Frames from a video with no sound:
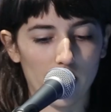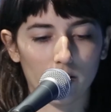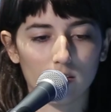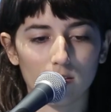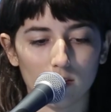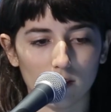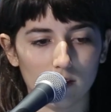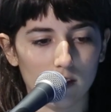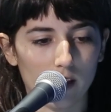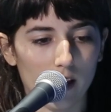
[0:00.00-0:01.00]
now
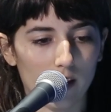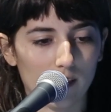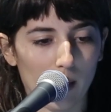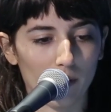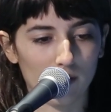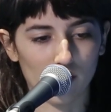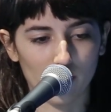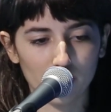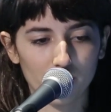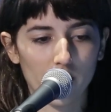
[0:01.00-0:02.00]
called Same Old
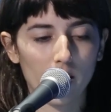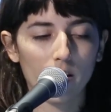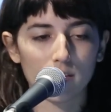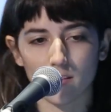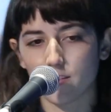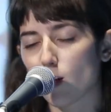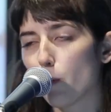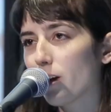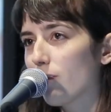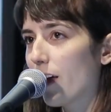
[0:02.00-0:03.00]
Song. So the
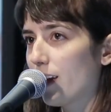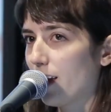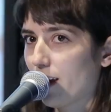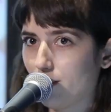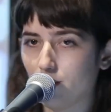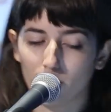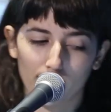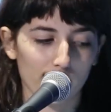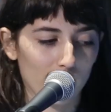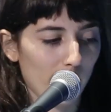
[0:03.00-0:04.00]
topic of that, again, what
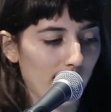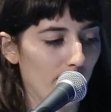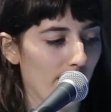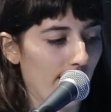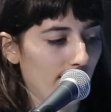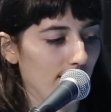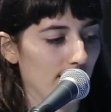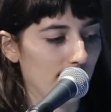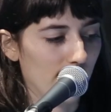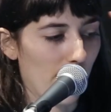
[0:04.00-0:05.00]
I was talking about
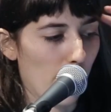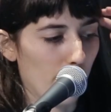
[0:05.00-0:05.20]
was,